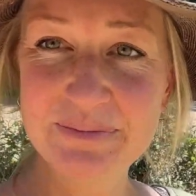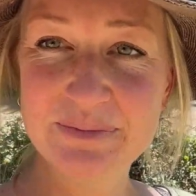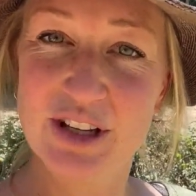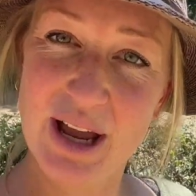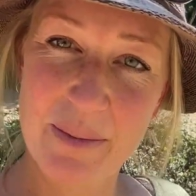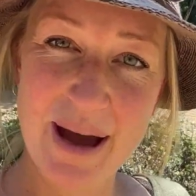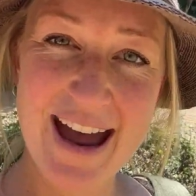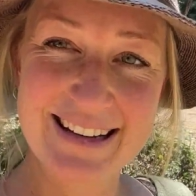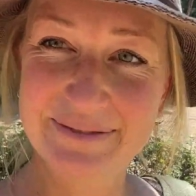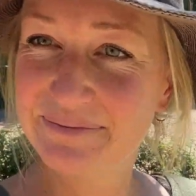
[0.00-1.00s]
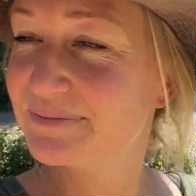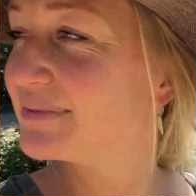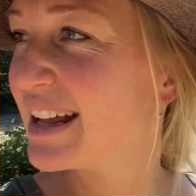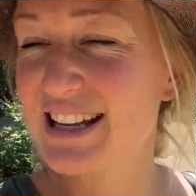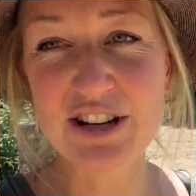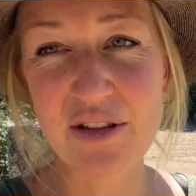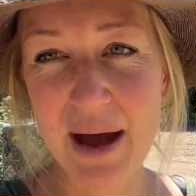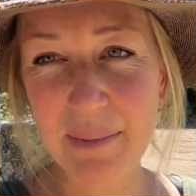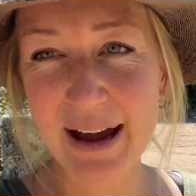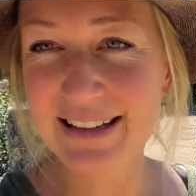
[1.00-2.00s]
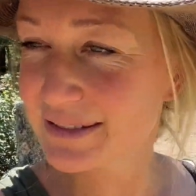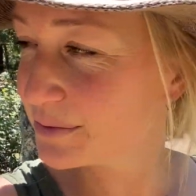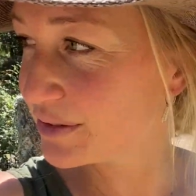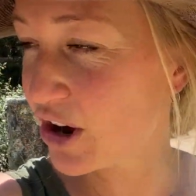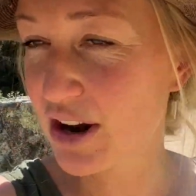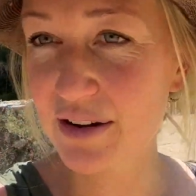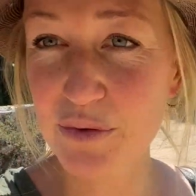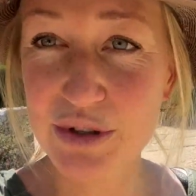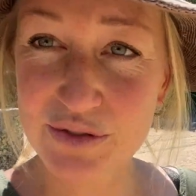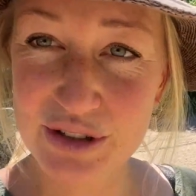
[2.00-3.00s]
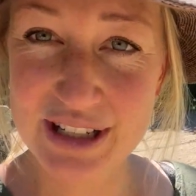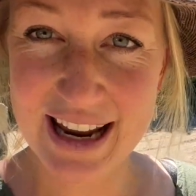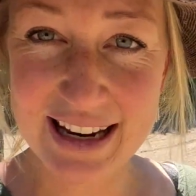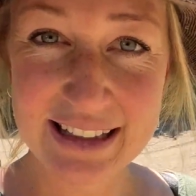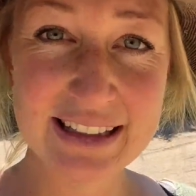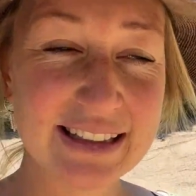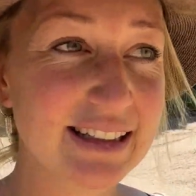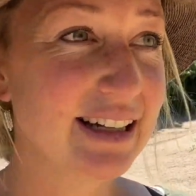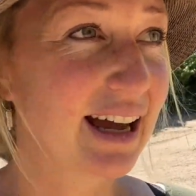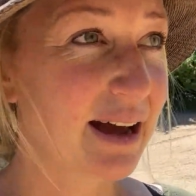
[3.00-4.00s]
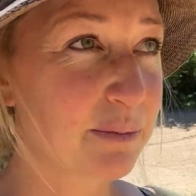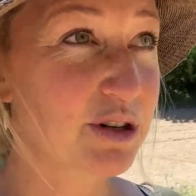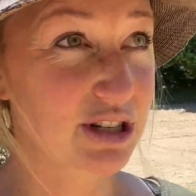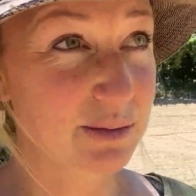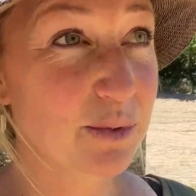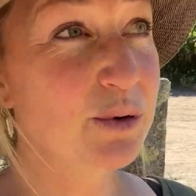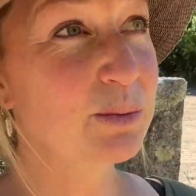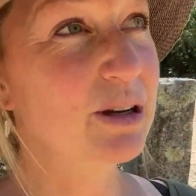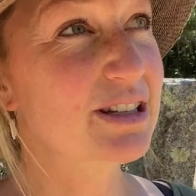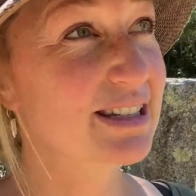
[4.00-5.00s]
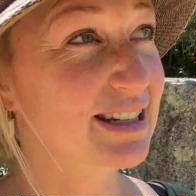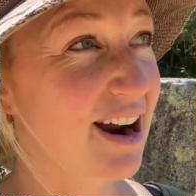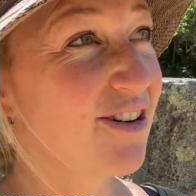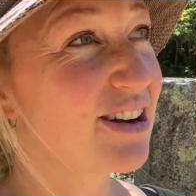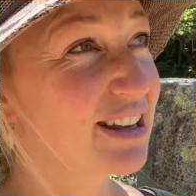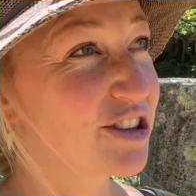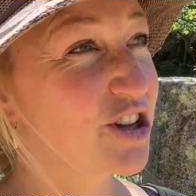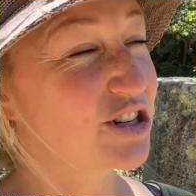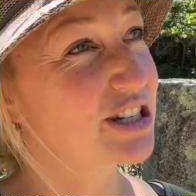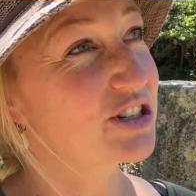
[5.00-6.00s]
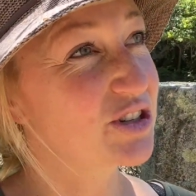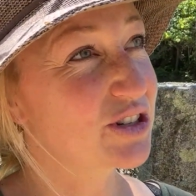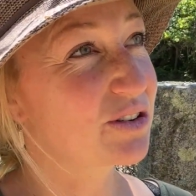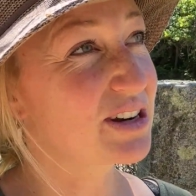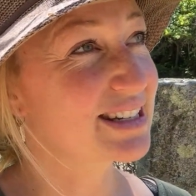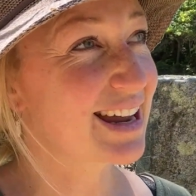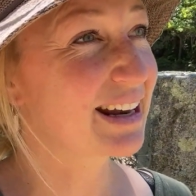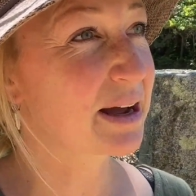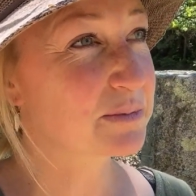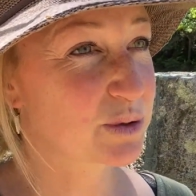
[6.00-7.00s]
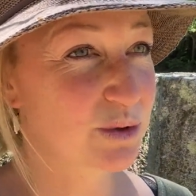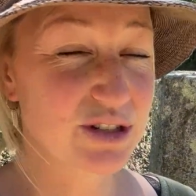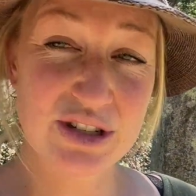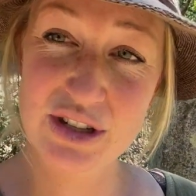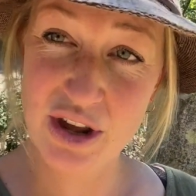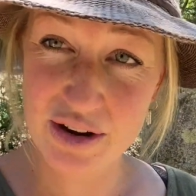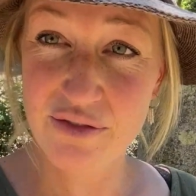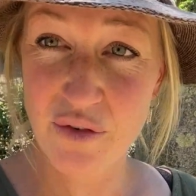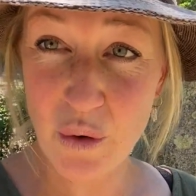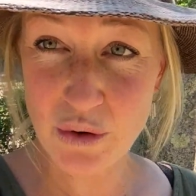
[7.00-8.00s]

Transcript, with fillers: and you get bad. And it's not that bad. We've got enough water for today. Um, which is important because it's currently thirty-two degrees heading up towards thirty-four,